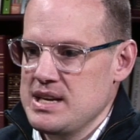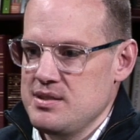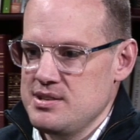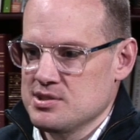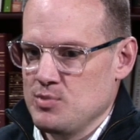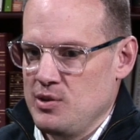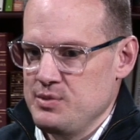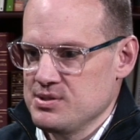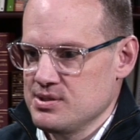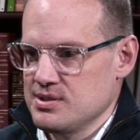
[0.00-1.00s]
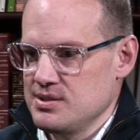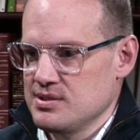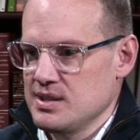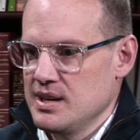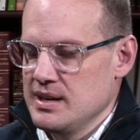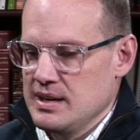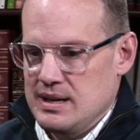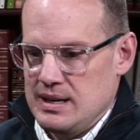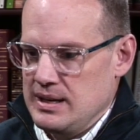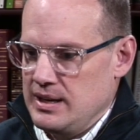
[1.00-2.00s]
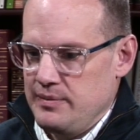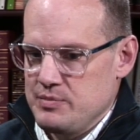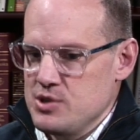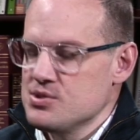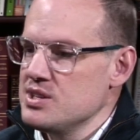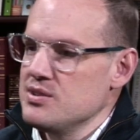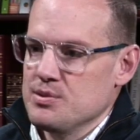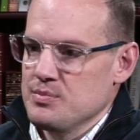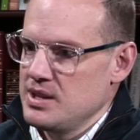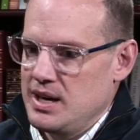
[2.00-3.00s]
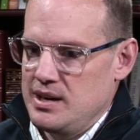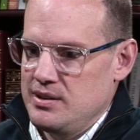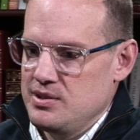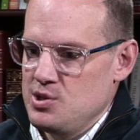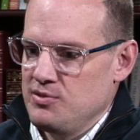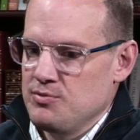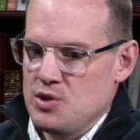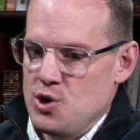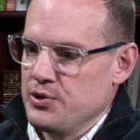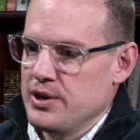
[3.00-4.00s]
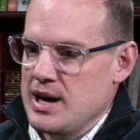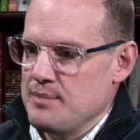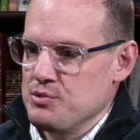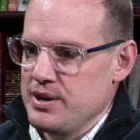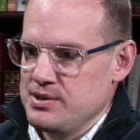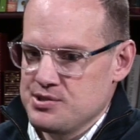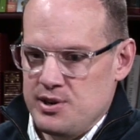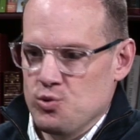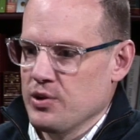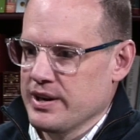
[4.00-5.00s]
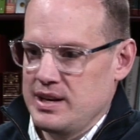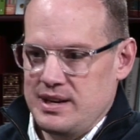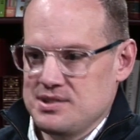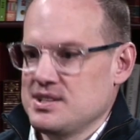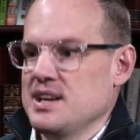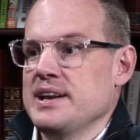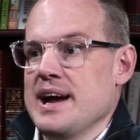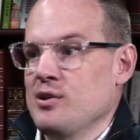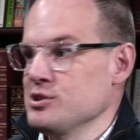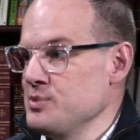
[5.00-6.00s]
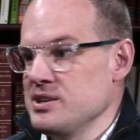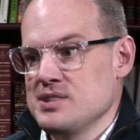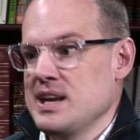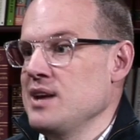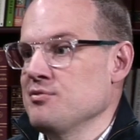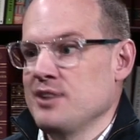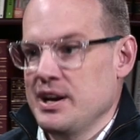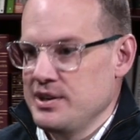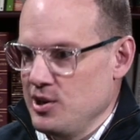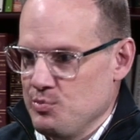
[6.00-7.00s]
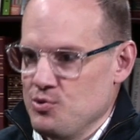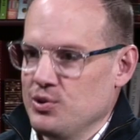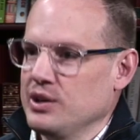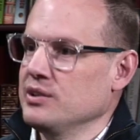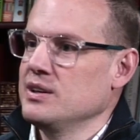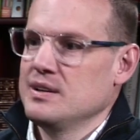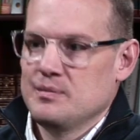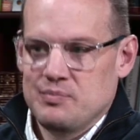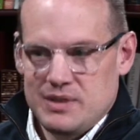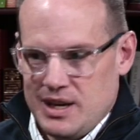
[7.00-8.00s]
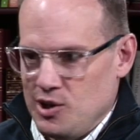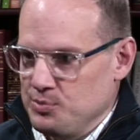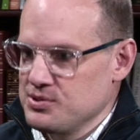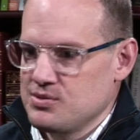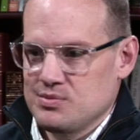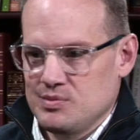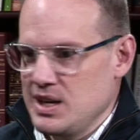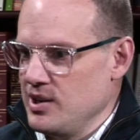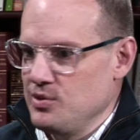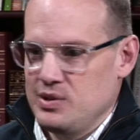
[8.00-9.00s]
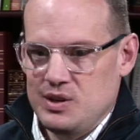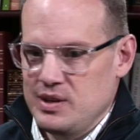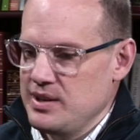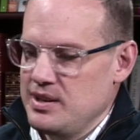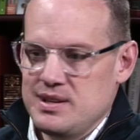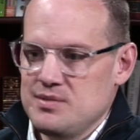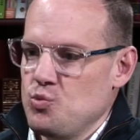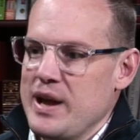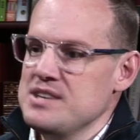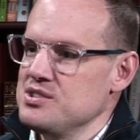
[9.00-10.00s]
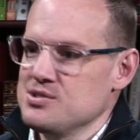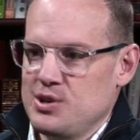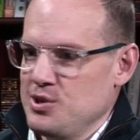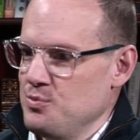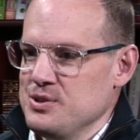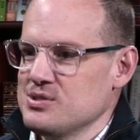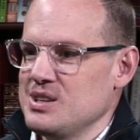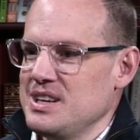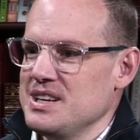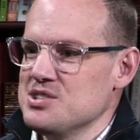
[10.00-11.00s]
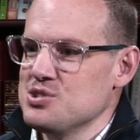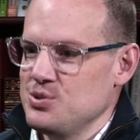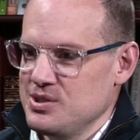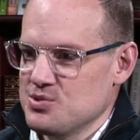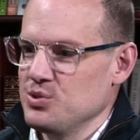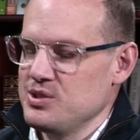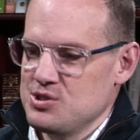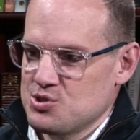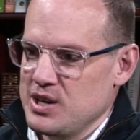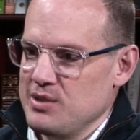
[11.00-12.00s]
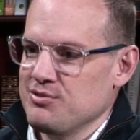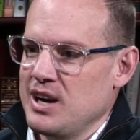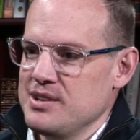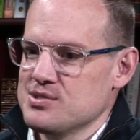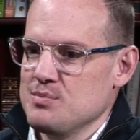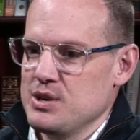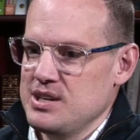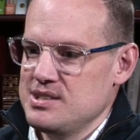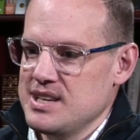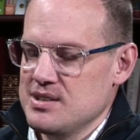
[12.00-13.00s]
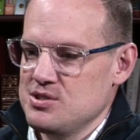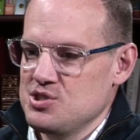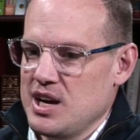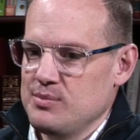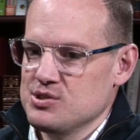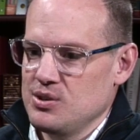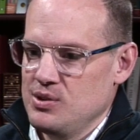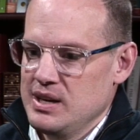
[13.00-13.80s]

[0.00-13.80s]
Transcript: of these small businesses, you see them. You have owner-operators that are working extended hours because they can't find help or helps, and wages aren't almost an issue. It's really just trying to find somebody to take the job. So